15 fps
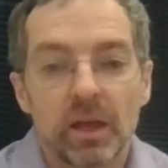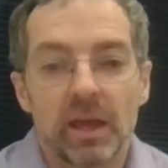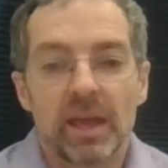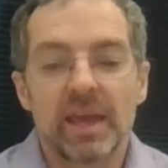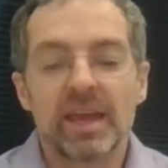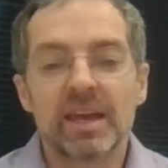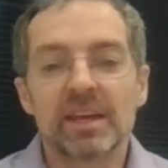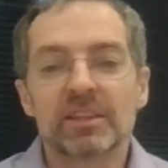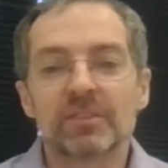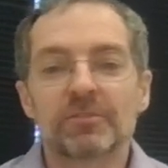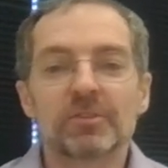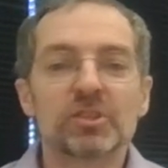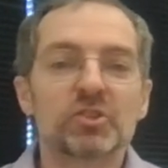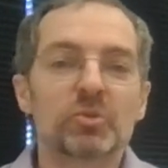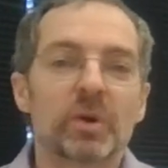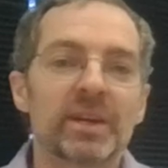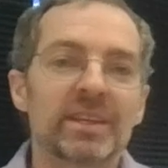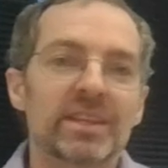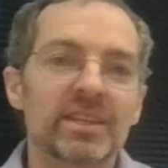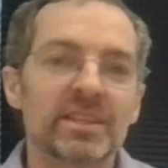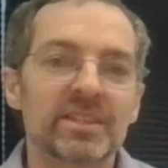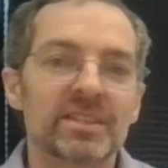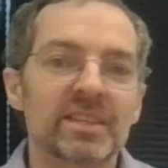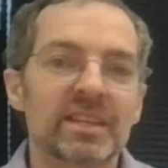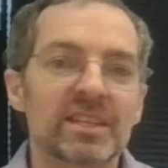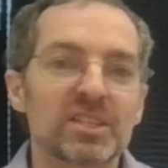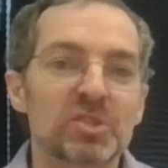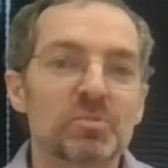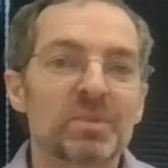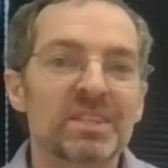And the first one is
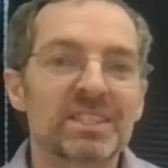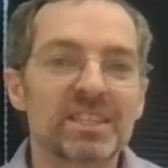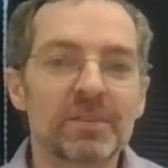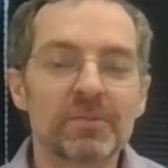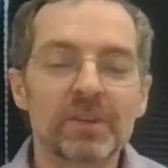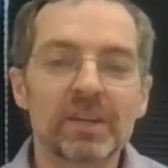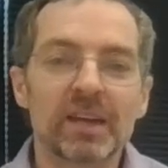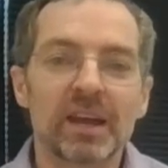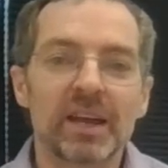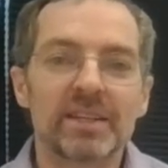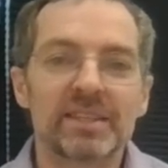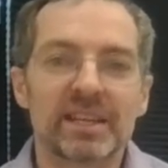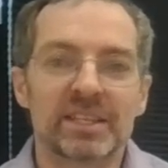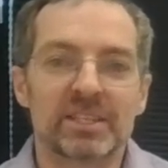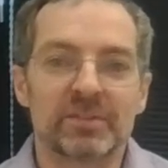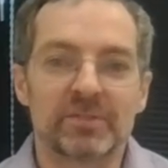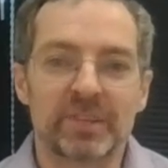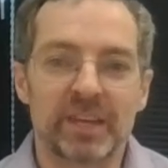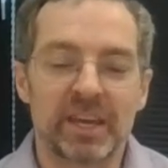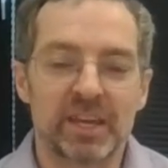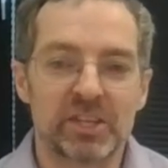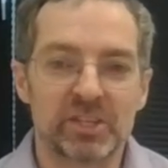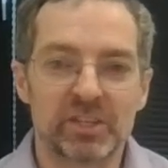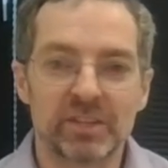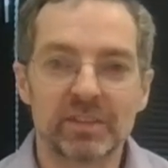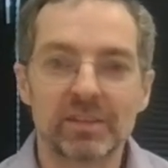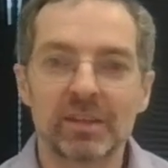specific identification.